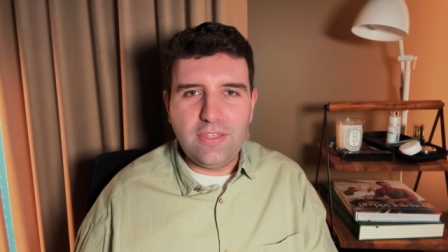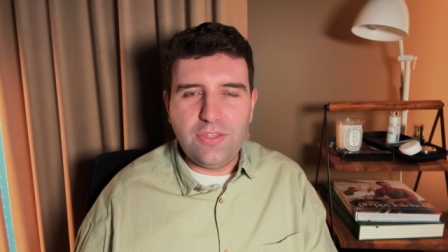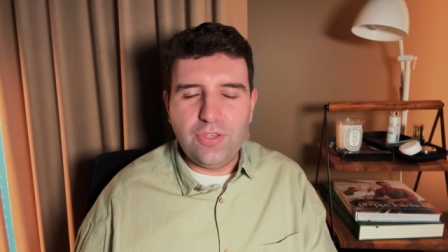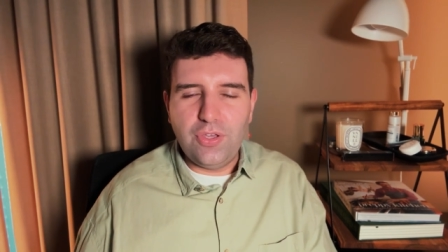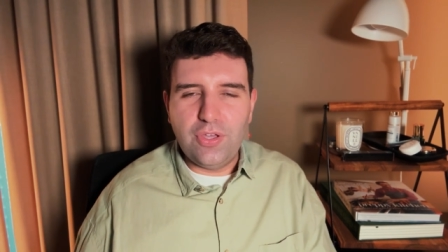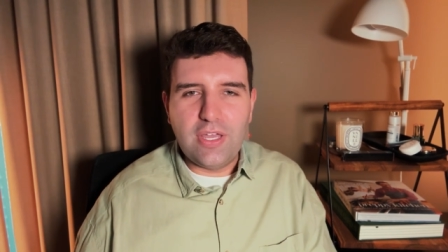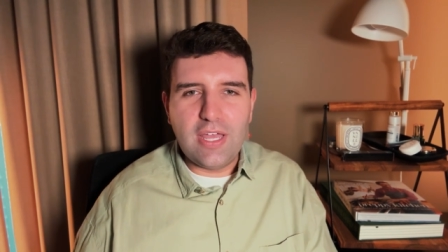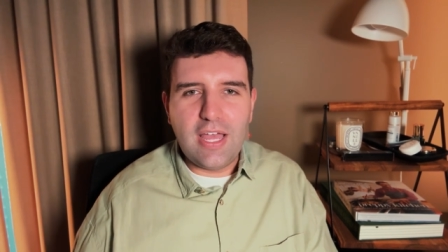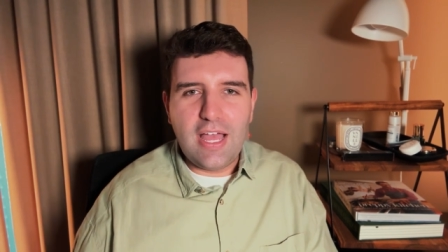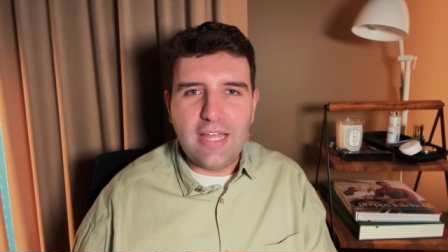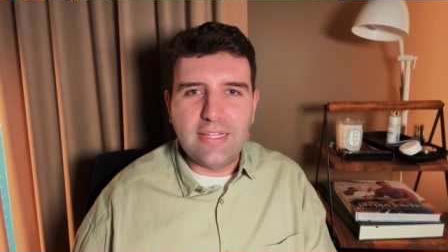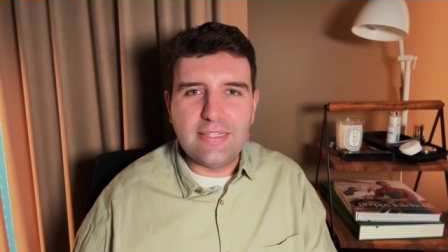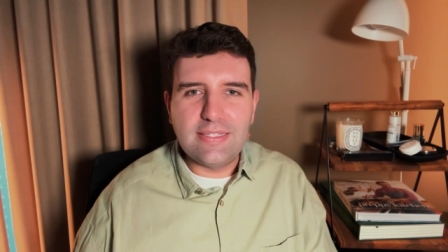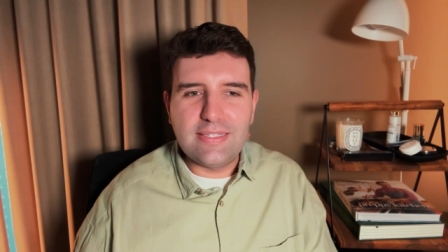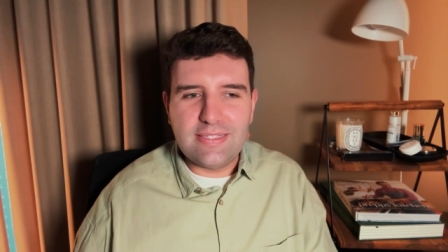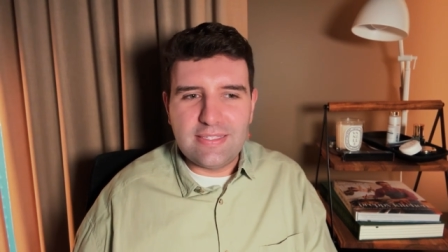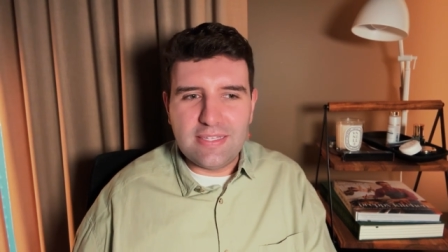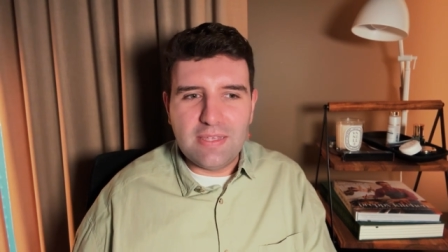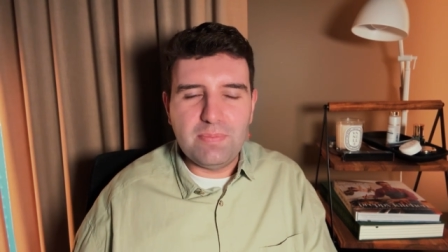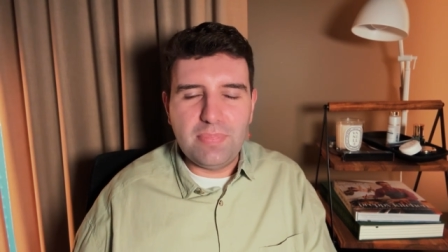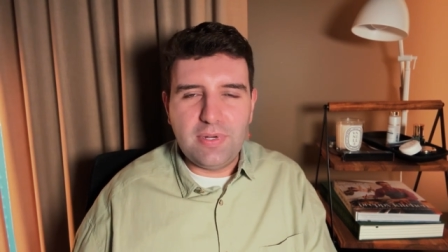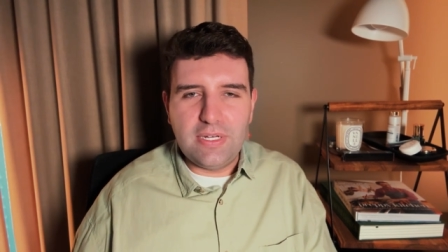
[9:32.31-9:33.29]
You can't
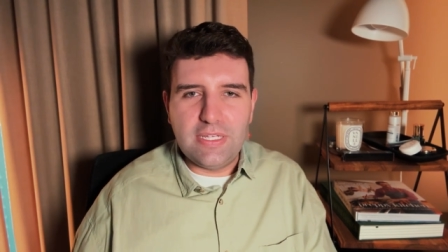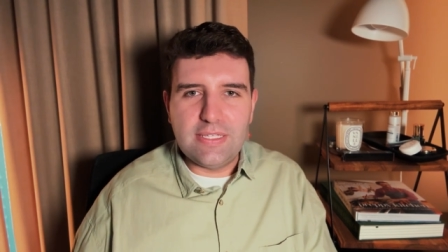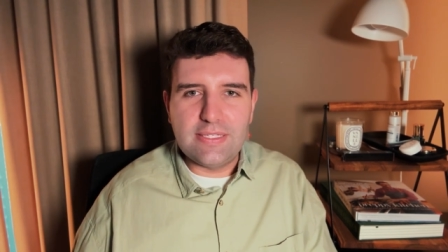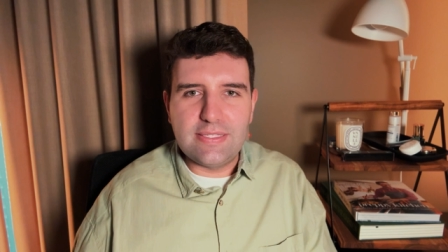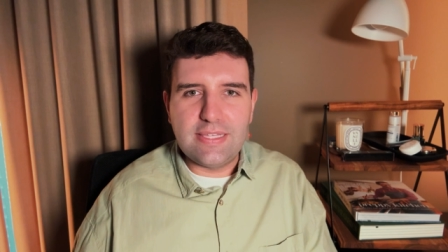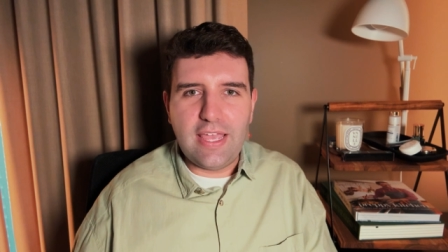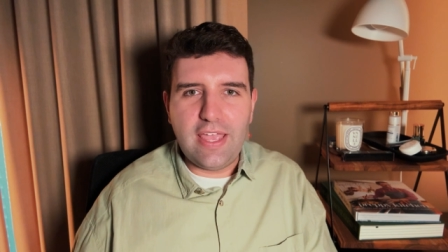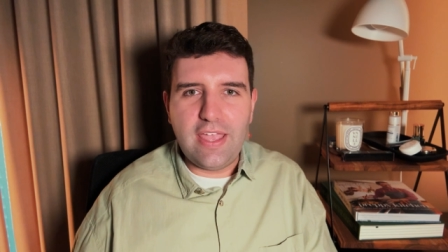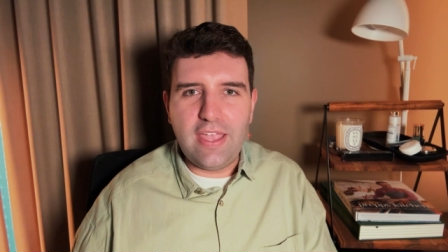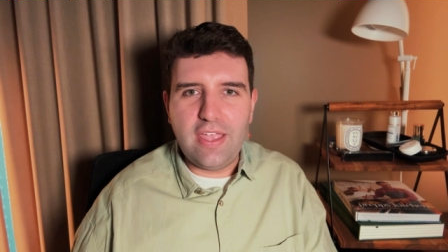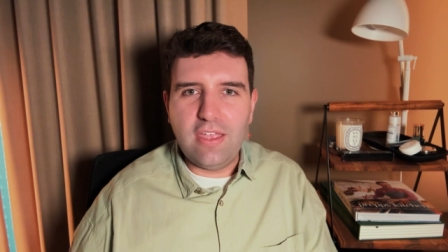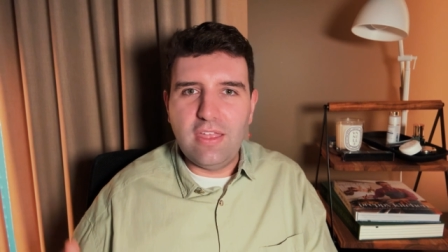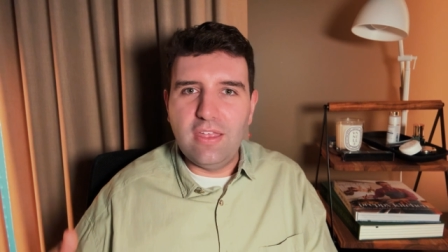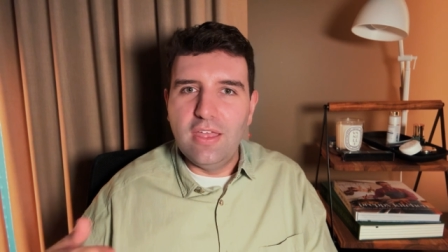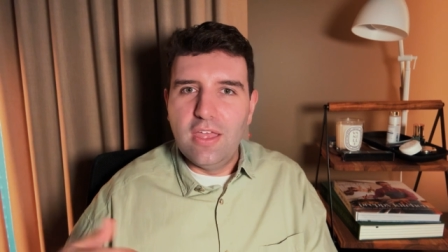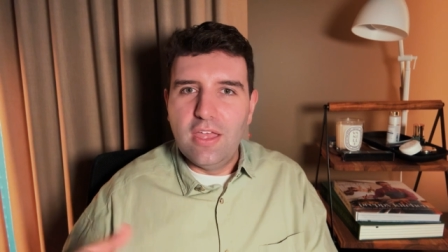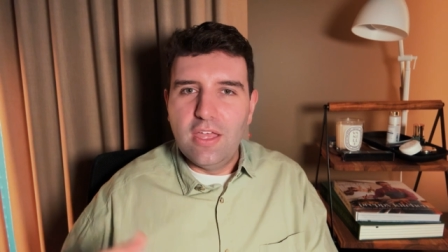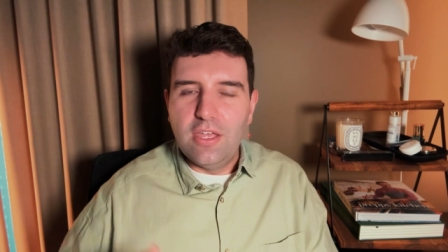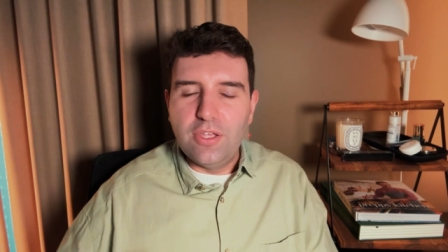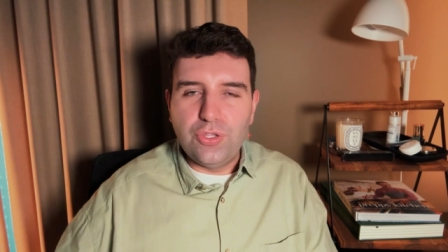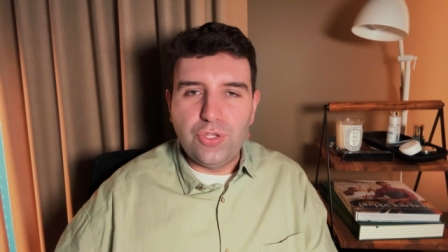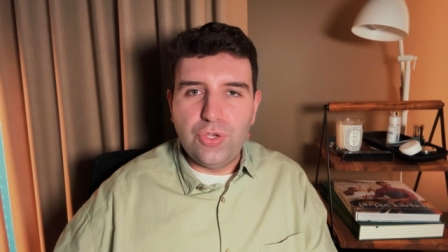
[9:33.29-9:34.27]
simply say
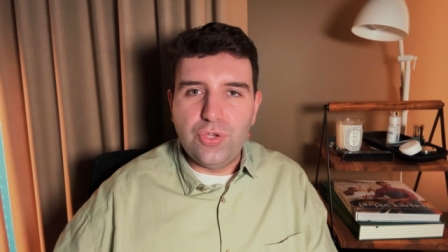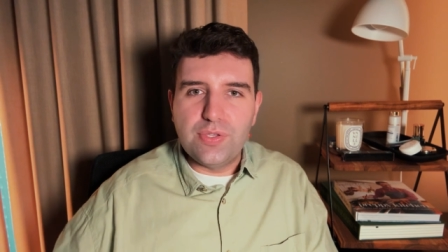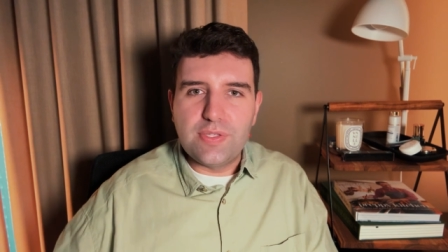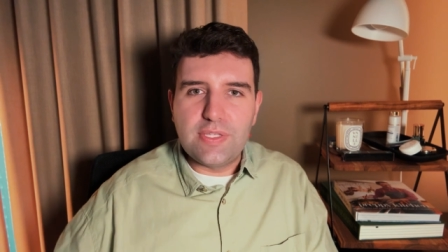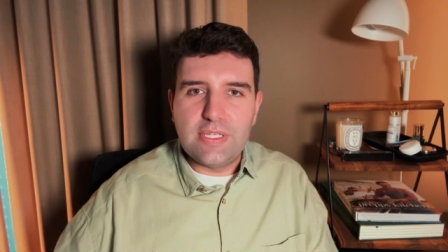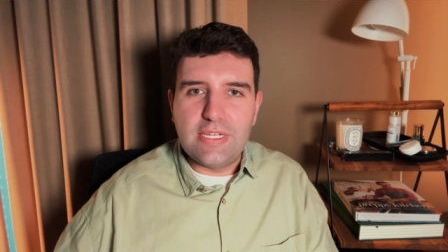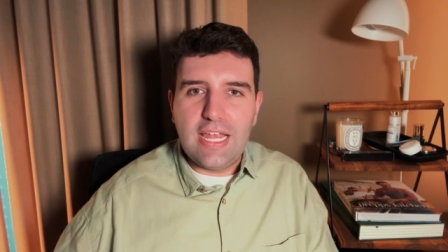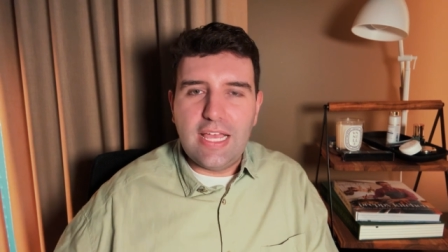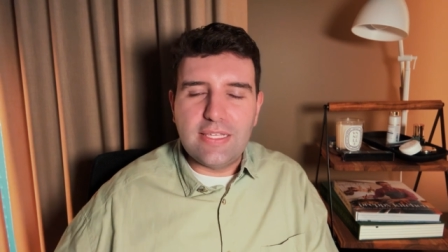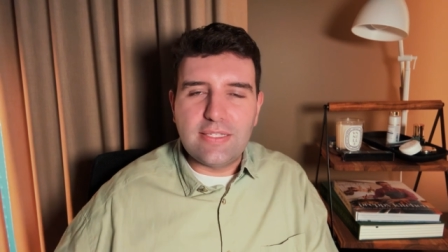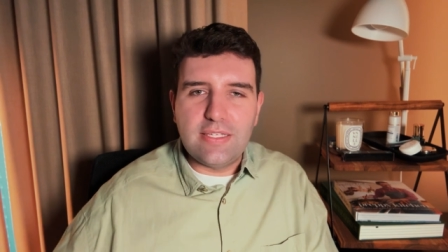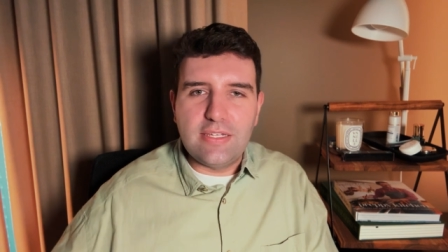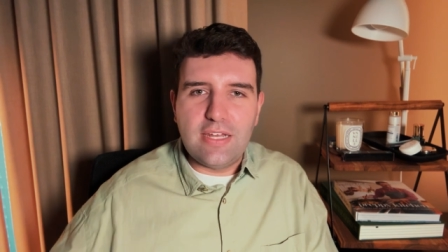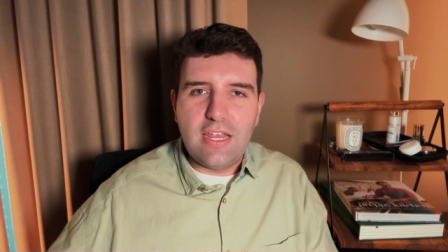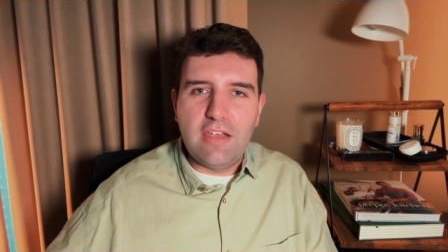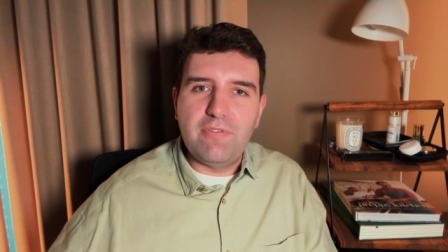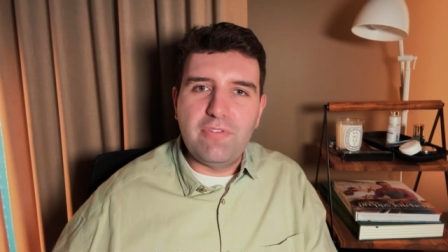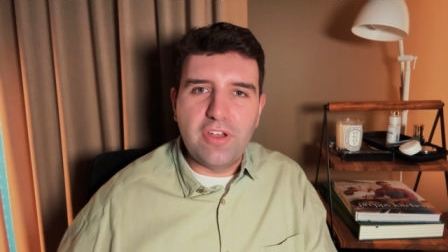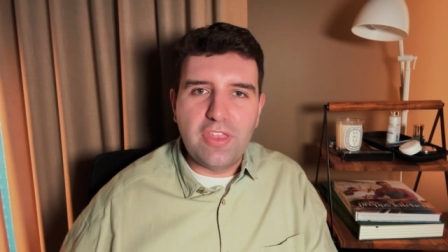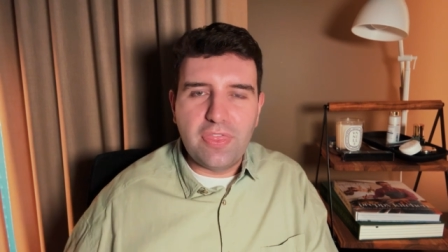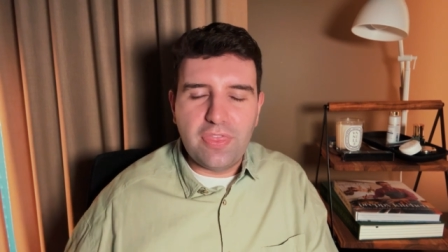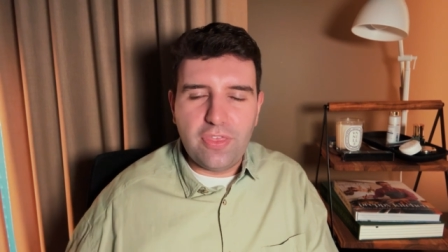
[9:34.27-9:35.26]
use an acid
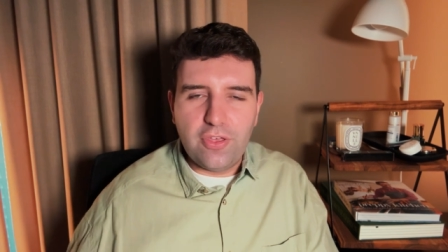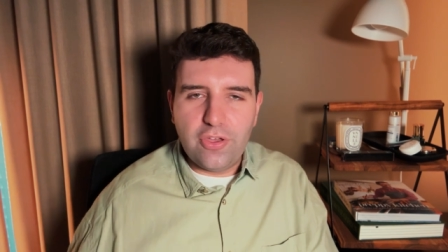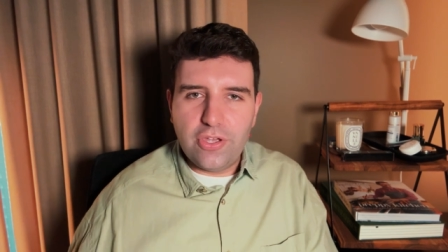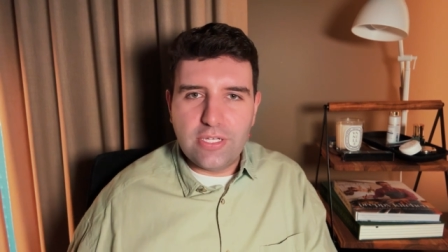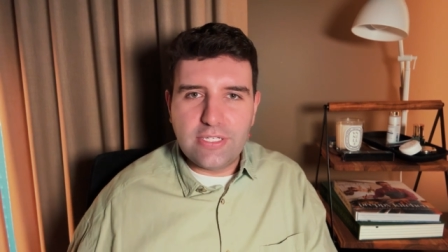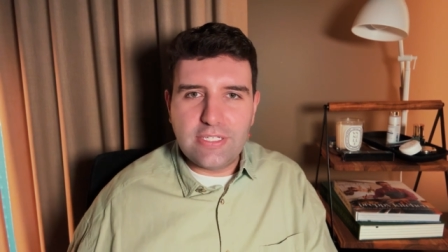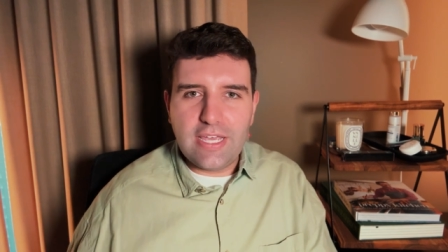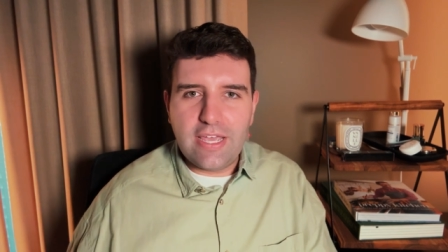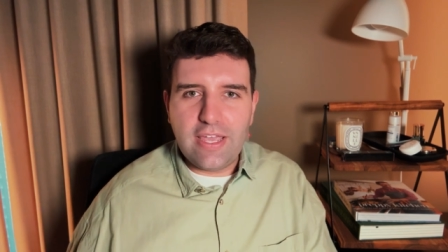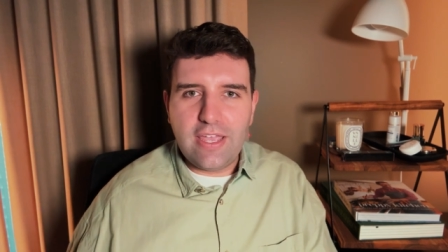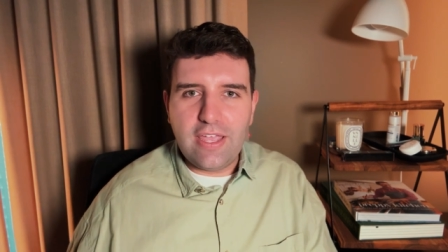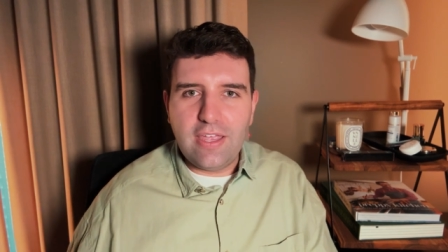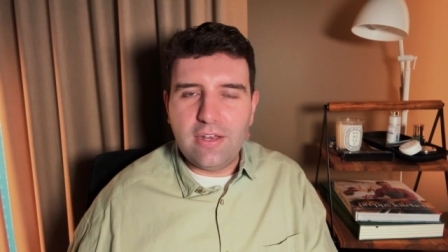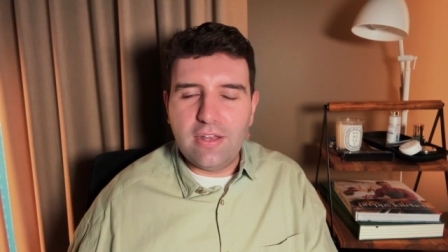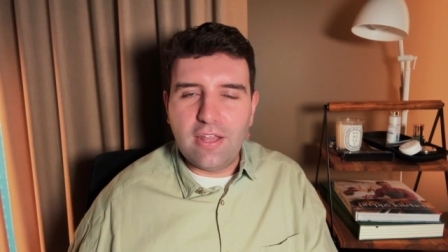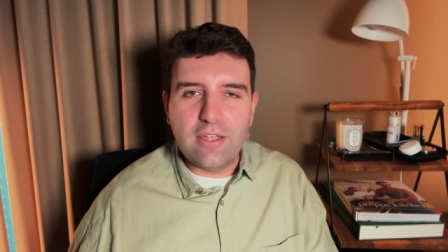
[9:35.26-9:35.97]
every third day,